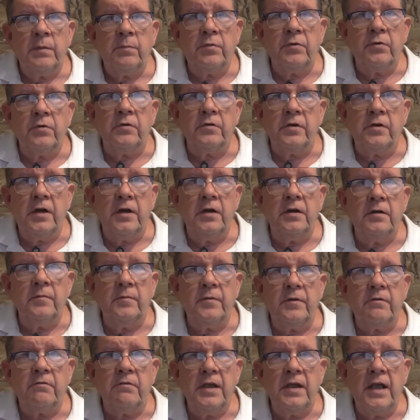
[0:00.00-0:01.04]
brought home
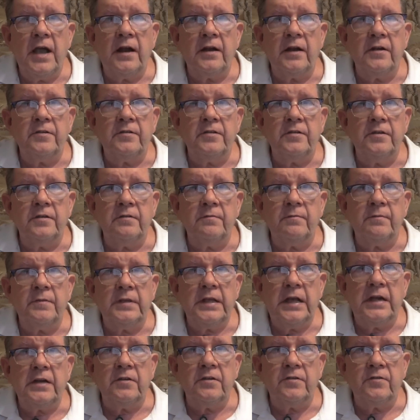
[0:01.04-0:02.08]
the reality
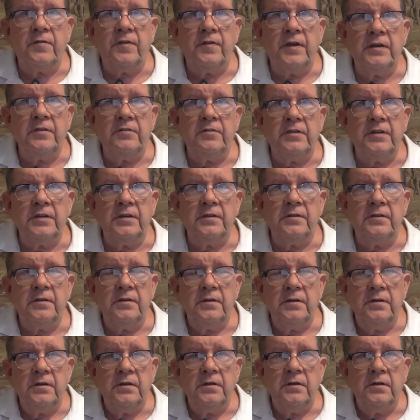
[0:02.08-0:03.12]
that is facing
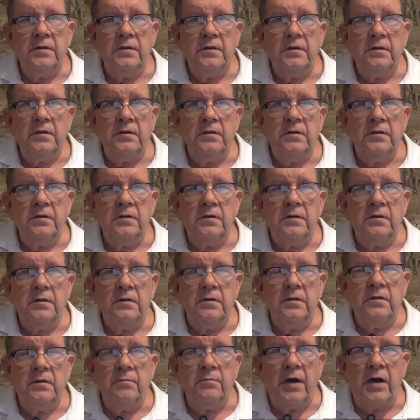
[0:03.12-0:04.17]

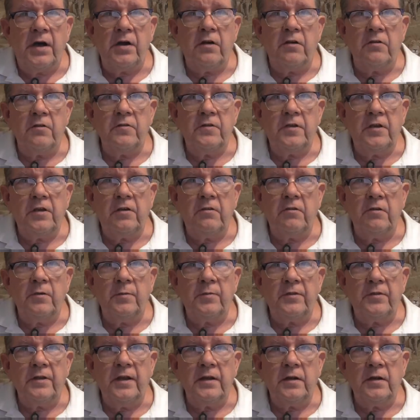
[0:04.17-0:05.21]
minority
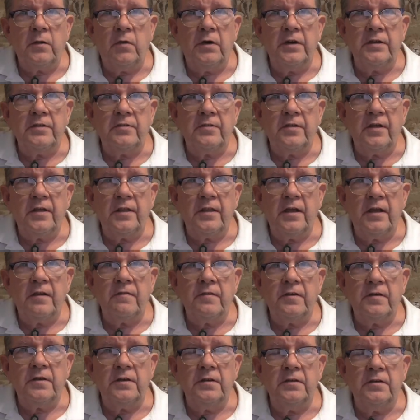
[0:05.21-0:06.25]
groups like white South
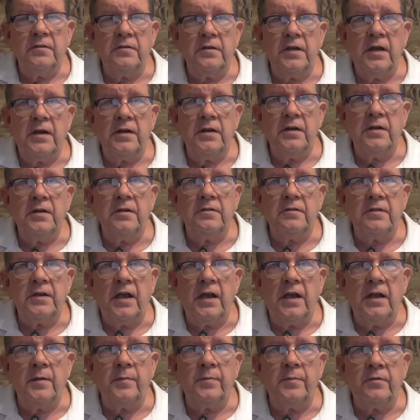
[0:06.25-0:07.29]
Africans, and it is
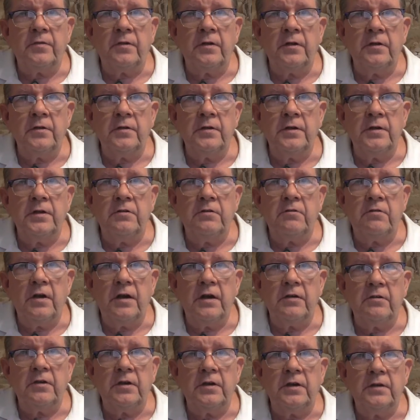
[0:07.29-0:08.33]
absolutely
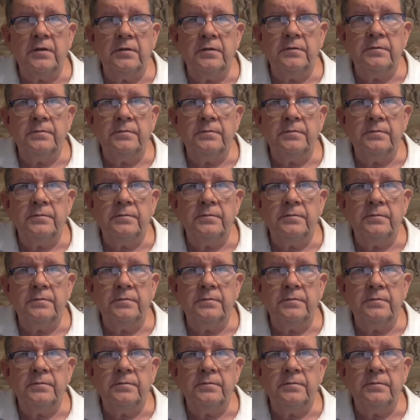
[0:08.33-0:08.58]
tragic.